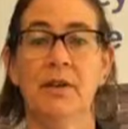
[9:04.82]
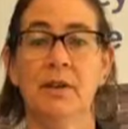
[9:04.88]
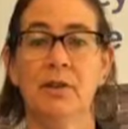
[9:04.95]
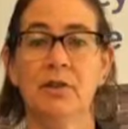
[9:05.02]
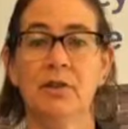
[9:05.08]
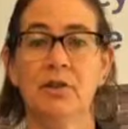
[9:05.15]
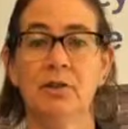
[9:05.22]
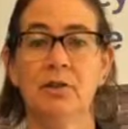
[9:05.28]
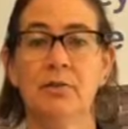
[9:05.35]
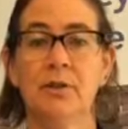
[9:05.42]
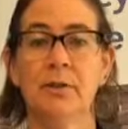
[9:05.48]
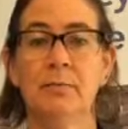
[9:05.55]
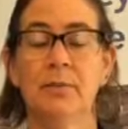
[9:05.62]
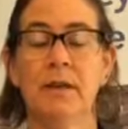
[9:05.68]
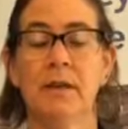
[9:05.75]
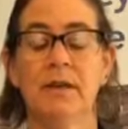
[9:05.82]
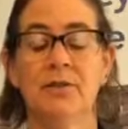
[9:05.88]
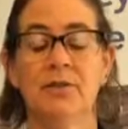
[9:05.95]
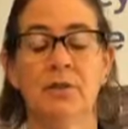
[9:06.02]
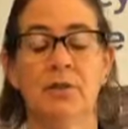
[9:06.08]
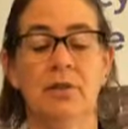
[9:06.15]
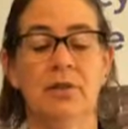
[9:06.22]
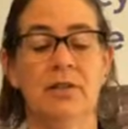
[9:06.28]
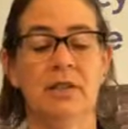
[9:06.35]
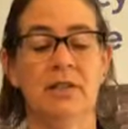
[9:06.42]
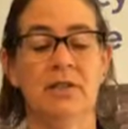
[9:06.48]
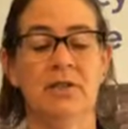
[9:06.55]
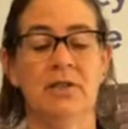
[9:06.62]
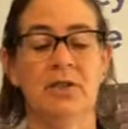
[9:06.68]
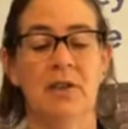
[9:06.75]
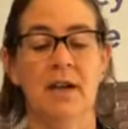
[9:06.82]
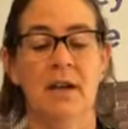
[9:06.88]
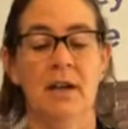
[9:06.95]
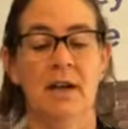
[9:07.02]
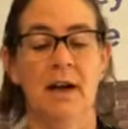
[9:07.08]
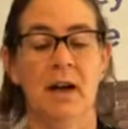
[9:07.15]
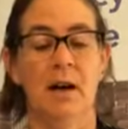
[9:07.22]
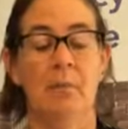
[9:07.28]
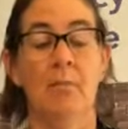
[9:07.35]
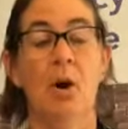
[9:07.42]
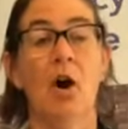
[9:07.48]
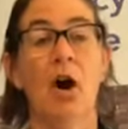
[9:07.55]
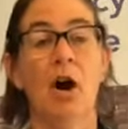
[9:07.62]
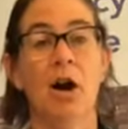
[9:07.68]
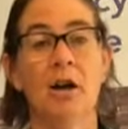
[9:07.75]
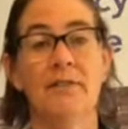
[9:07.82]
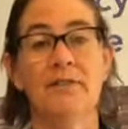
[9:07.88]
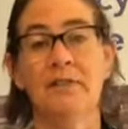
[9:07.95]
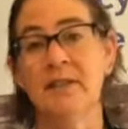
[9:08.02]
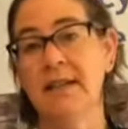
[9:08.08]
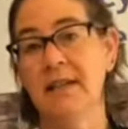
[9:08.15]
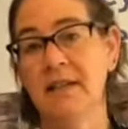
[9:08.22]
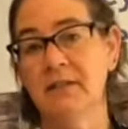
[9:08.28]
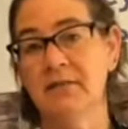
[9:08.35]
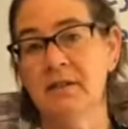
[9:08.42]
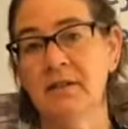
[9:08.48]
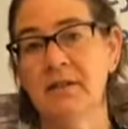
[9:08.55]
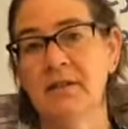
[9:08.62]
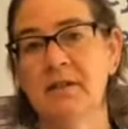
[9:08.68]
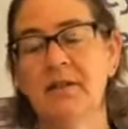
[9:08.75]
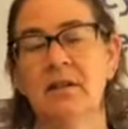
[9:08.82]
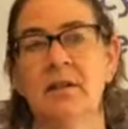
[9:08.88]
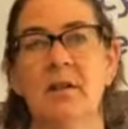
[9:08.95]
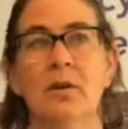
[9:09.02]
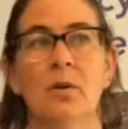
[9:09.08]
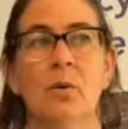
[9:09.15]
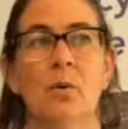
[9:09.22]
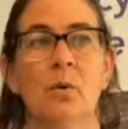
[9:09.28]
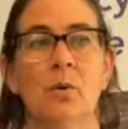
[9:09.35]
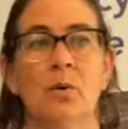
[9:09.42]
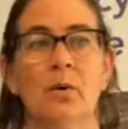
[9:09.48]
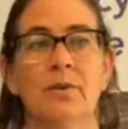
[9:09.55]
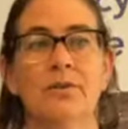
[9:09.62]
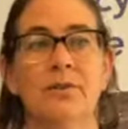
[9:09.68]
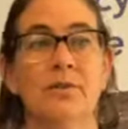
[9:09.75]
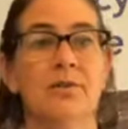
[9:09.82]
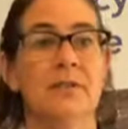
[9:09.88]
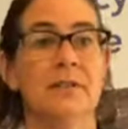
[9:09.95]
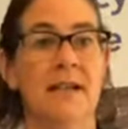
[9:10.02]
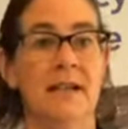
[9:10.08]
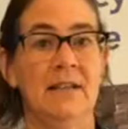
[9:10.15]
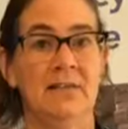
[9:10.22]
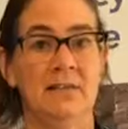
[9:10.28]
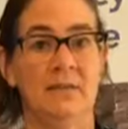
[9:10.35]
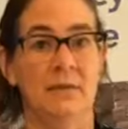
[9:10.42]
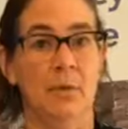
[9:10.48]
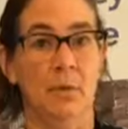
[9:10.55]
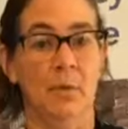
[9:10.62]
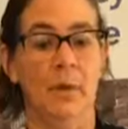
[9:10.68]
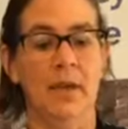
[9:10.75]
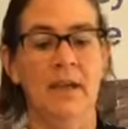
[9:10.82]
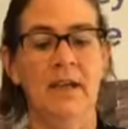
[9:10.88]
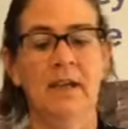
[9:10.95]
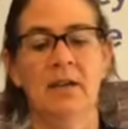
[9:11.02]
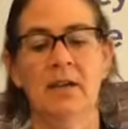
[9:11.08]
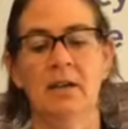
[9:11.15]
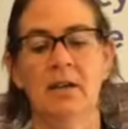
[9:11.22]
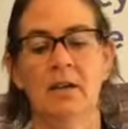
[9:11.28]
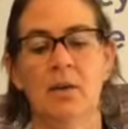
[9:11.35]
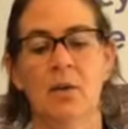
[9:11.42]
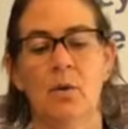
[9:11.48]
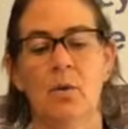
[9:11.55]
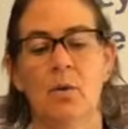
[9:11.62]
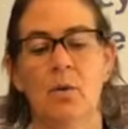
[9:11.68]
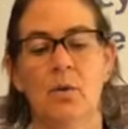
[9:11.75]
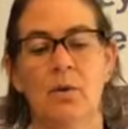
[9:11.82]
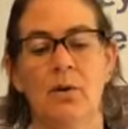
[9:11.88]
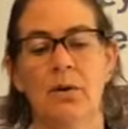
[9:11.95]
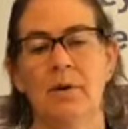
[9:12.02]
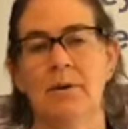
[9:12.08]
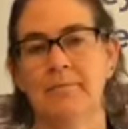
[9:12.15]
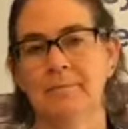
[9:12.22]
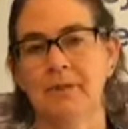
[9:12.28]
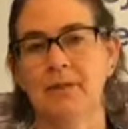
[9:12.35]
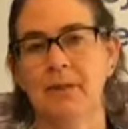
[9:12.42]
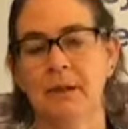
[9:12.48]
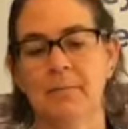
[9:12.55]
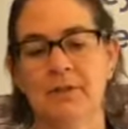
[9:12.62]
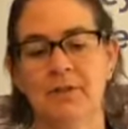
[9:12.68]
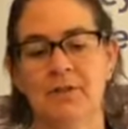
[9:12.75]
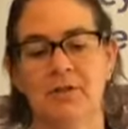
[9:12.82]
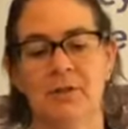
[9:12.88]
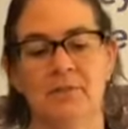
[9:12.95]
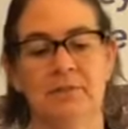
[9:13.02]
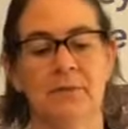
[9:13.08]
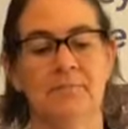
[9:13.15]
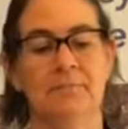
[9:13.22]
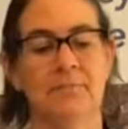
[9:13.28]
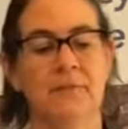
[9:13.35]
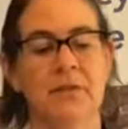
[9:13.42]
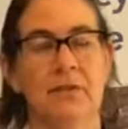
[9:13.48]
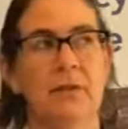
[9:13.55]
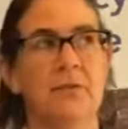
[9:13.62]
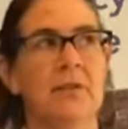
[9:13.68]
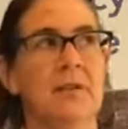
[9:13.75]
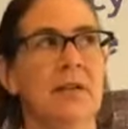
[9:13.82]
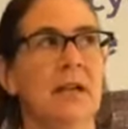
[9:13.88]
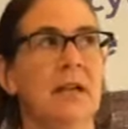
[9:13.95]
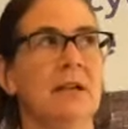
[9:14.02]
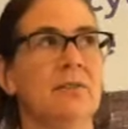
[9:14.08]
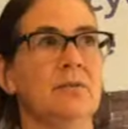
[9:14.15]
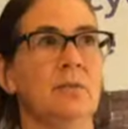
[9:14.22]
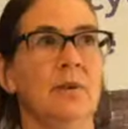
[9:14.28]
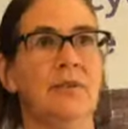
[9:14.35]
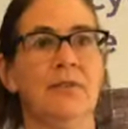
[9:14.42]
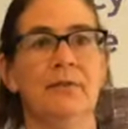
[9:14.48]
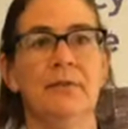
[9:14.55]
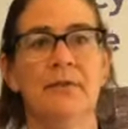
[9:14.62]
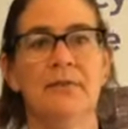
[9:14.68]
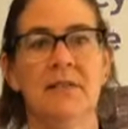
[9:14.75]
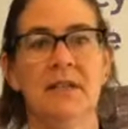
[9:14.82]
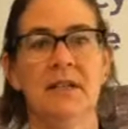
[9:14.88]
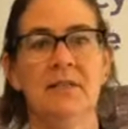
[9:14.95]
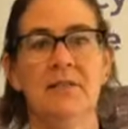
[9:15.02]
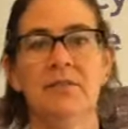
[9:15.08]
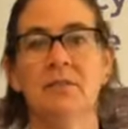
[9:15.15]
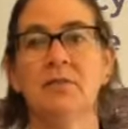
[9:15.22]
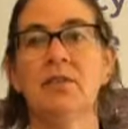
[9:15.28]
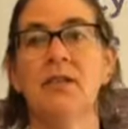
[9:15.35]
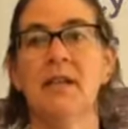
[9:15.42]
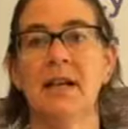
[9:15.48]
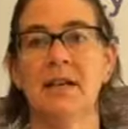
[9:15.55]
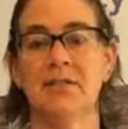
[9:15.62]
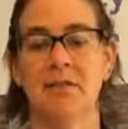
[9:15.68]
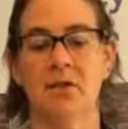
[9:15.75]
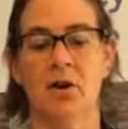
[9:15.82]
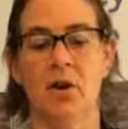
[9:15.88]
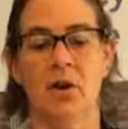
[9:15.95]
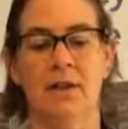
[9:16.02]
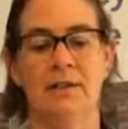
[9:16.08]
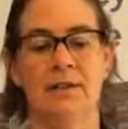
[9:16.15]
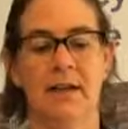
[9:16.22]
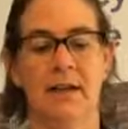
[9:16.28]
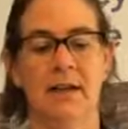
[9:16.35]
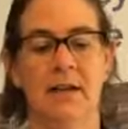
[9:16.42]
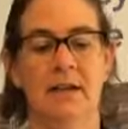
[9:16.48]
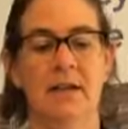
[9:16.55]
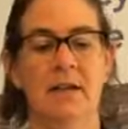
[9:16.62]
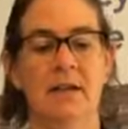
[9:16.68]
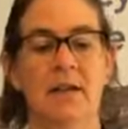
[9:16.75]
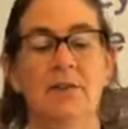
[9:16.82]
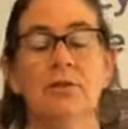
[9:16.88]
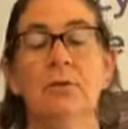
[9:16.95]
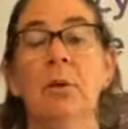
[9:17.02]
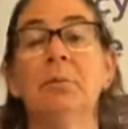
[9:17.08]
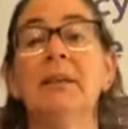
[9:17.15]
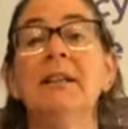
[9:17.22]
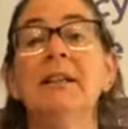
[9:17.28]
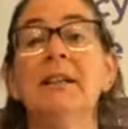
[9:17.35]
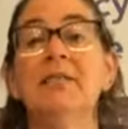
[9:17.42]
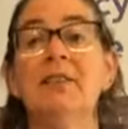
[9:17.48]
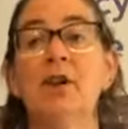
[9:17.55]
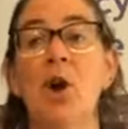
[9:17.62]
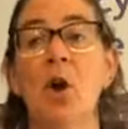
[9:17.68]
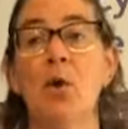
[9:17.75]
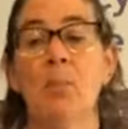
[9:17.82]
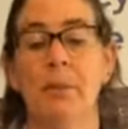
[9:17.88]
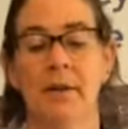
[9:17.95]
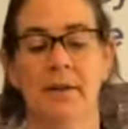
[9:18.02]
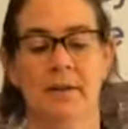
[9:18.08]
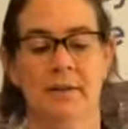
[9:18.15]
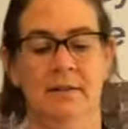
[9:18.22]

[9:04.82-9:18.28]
young children because you could teach odds and even, or certain days of the week, or you get my drift. So today is what, the 15th? So today is an odd day. So I'm going to leave it open